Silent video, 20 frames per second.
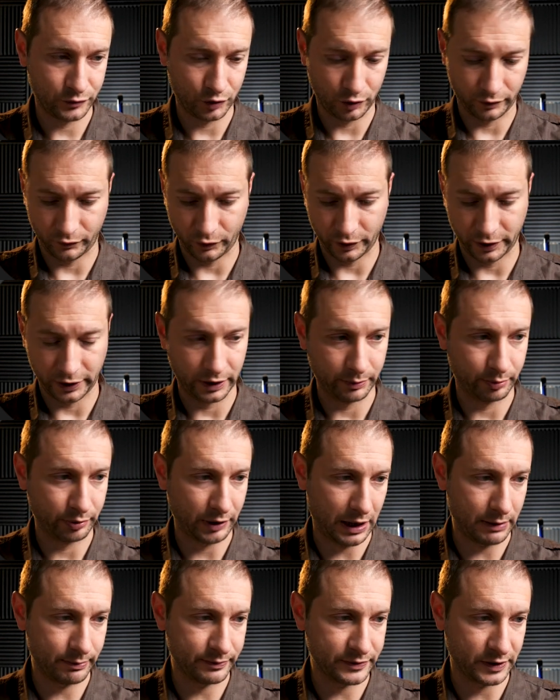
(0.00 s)
to avoid any
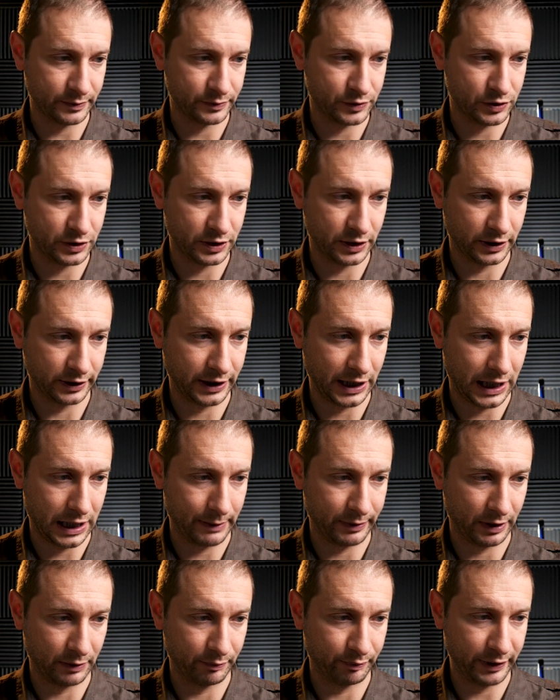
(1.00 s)
problems, I'm just gonna
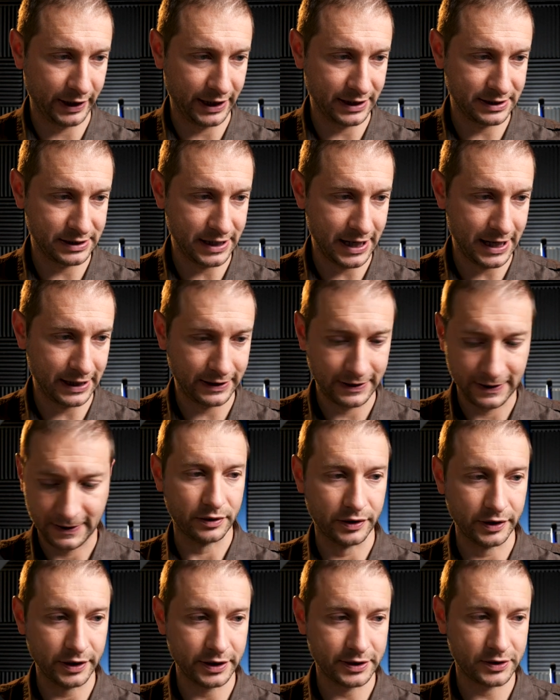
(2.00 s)
copy and paste that.
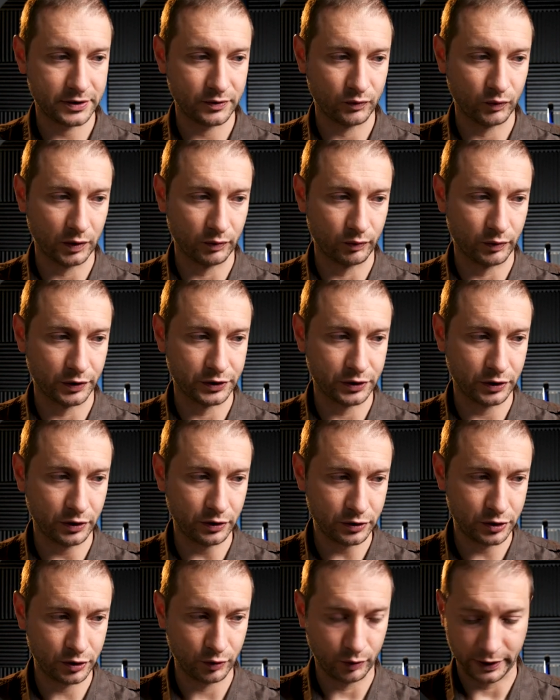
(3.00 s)
This will
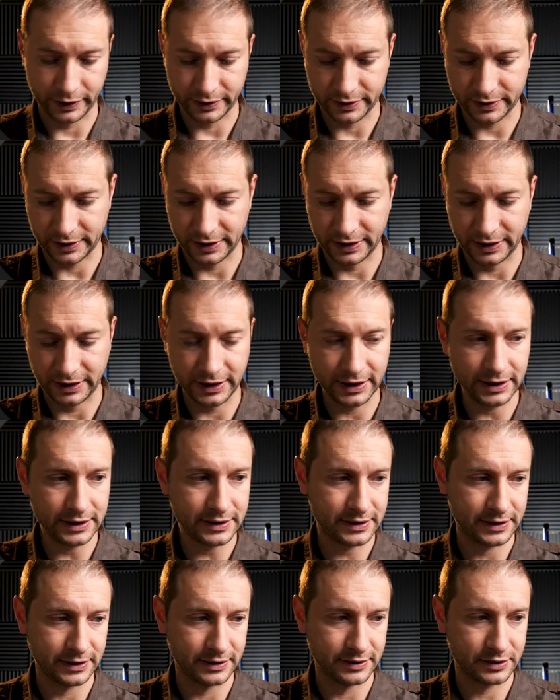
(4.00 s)
return to us an
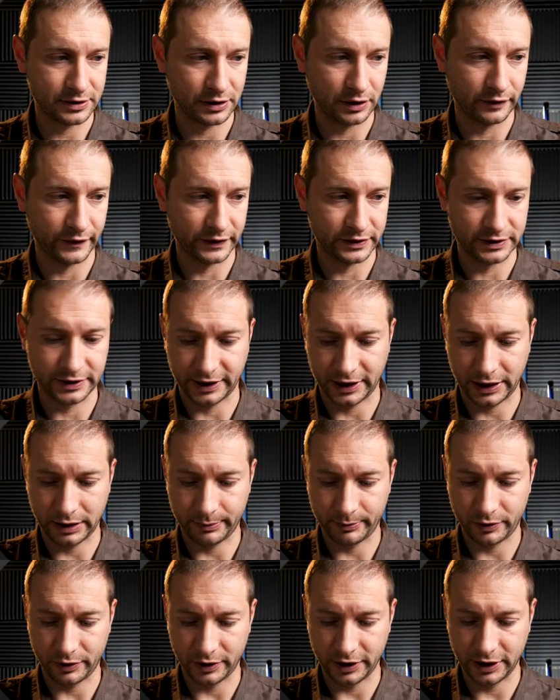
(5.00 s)
instance of a
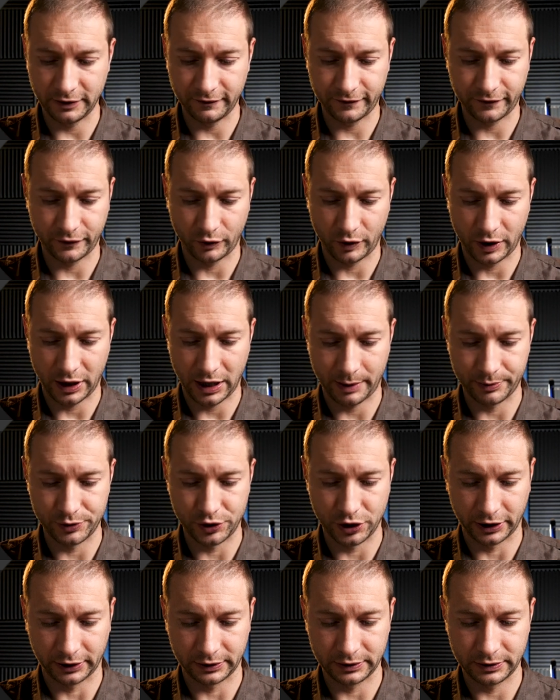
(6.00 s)
timer info
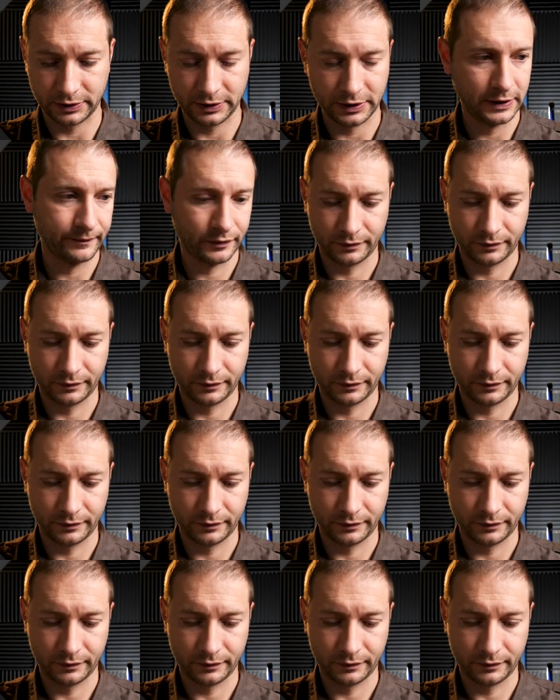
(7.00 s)
object.